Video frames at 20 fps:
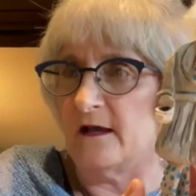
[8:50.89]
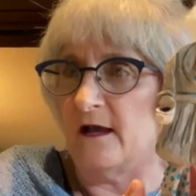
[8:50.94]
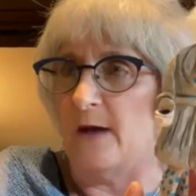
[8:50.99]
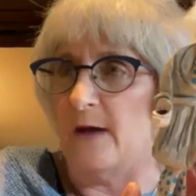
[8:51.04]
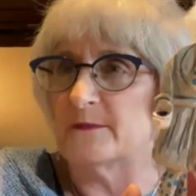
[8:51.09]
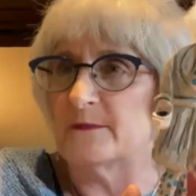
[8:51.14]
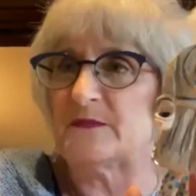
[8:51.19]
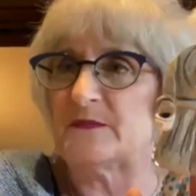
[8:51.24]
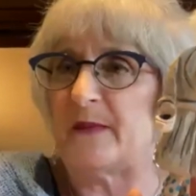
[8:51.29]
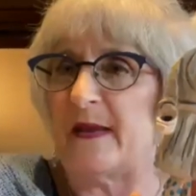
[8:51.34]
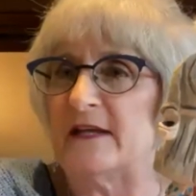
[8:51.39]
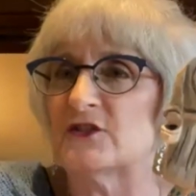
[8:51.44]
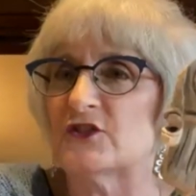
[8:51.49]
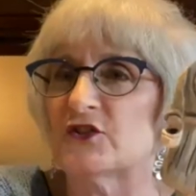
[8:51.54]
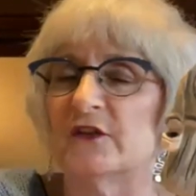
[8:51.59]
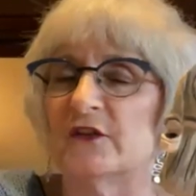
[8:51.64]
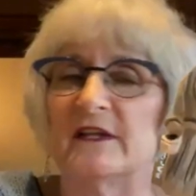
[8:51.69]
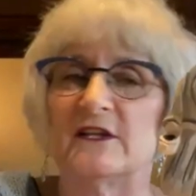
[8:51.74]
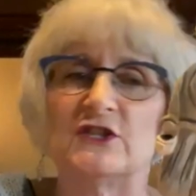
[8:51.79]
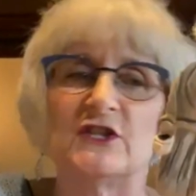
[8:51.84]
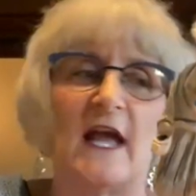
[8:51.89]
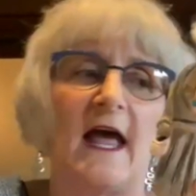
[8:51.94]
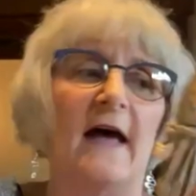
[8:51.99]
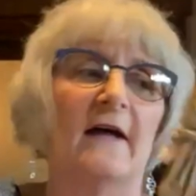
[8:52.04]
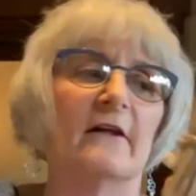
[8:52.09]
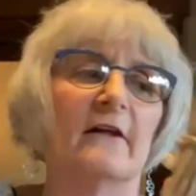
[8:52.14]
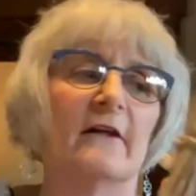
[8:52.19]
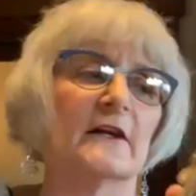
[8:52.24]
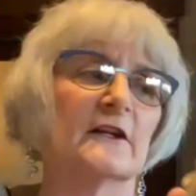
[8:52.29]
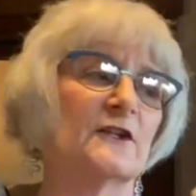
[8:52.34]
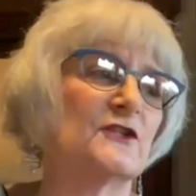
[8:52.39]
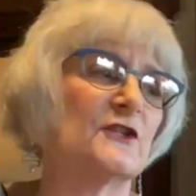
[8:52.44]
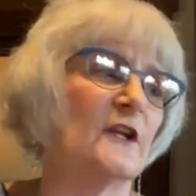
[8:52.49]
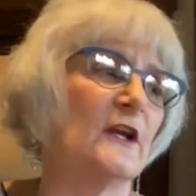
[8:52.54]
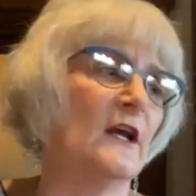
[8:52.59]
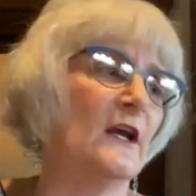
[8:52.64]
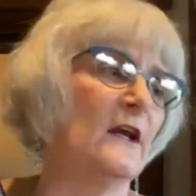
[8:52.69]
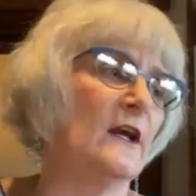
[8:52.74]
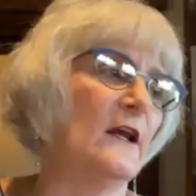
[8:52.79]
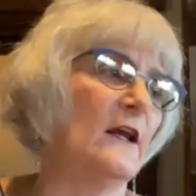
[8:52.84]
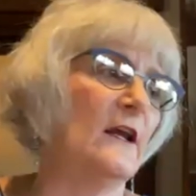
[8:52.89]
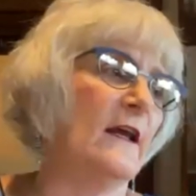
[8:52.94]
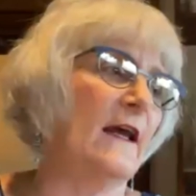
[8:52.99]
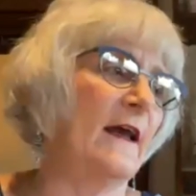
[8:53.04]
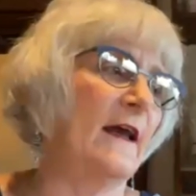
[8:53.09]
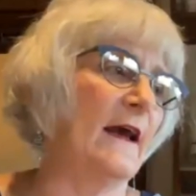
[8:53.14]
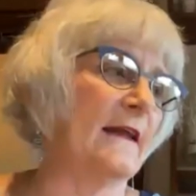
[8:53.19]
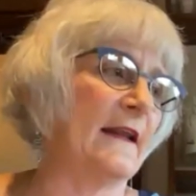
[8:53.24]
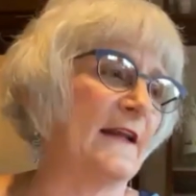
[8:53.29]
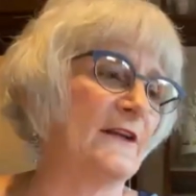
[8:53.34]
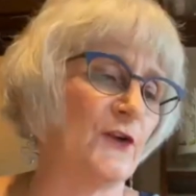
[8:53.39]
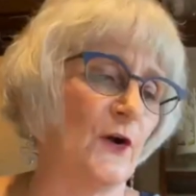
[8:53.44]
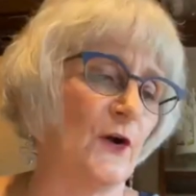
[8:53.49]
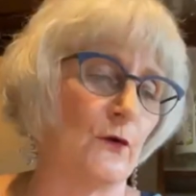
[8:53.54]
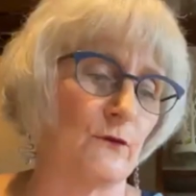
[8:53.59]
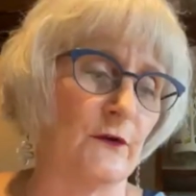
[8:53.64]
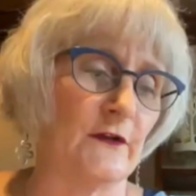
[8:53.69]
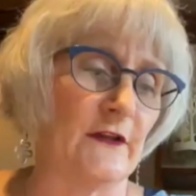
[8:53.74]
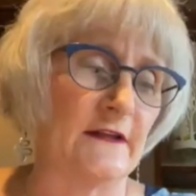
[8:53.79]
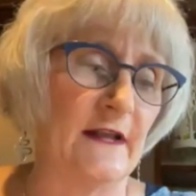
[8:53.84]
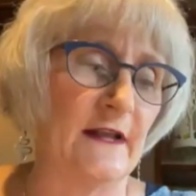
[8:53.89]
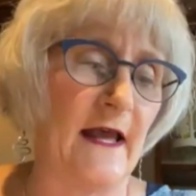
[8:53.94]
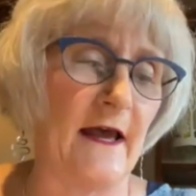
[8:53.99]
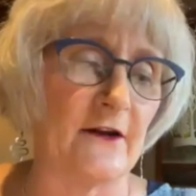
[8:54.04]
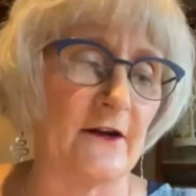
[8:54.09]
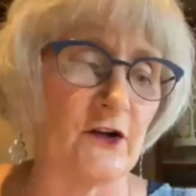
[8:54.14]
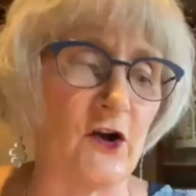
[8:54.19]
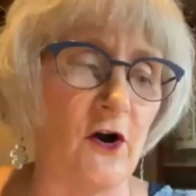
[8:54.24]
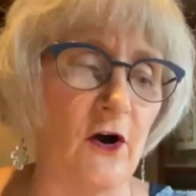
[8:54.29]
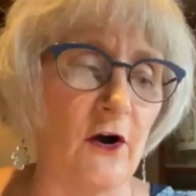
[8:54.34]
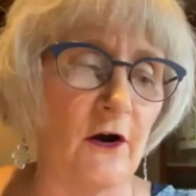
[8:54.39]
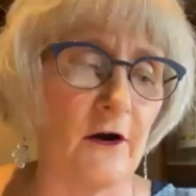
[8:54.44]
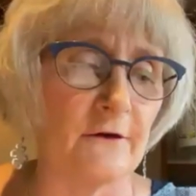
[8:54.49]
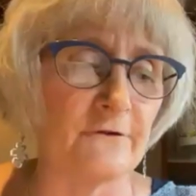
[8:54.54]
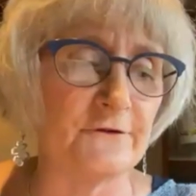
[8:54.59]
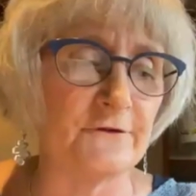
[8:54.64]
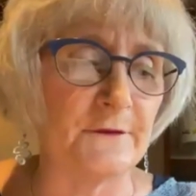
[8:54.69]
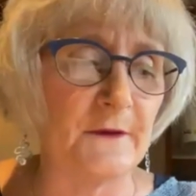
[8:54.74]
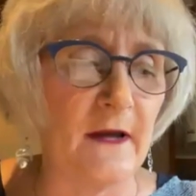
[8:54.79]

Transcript: I'm spatially challenged and I don't really know how to carve.